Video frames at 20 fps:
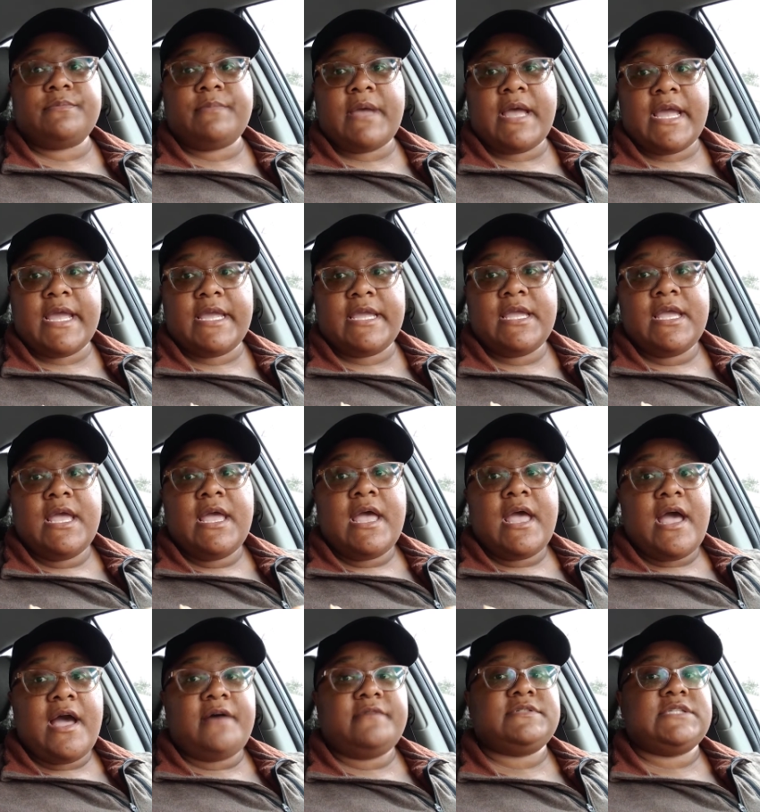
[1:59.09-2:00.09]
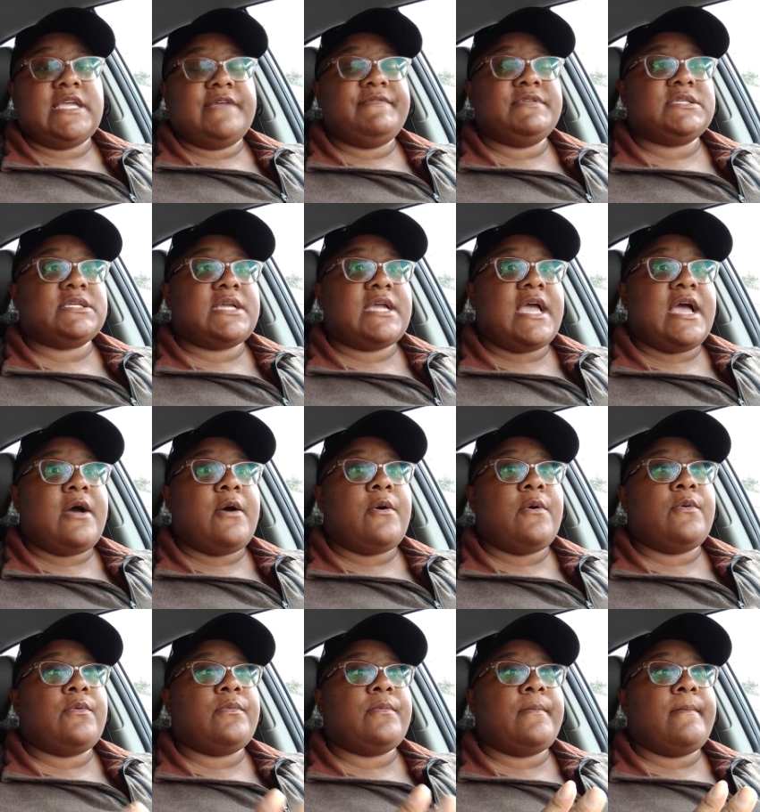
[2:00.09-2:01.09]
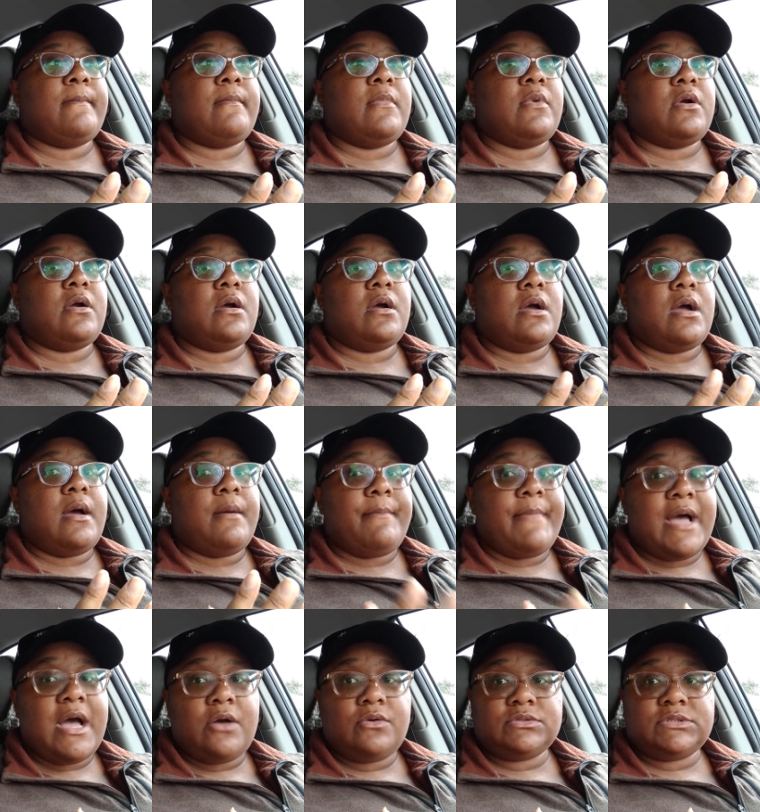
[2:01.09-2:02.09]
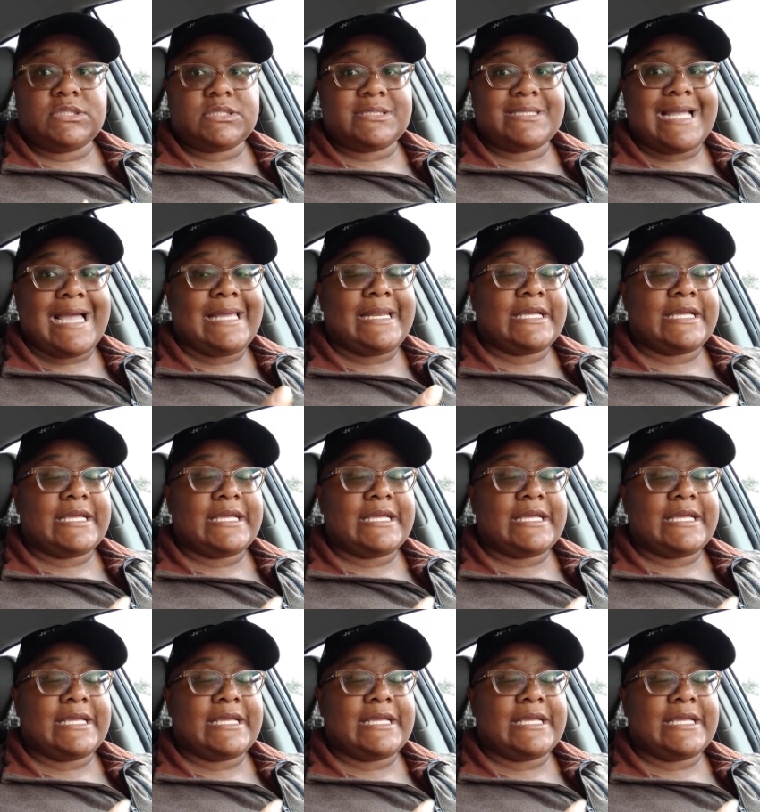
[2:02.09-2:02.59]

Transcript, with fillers: My house savings account amount does not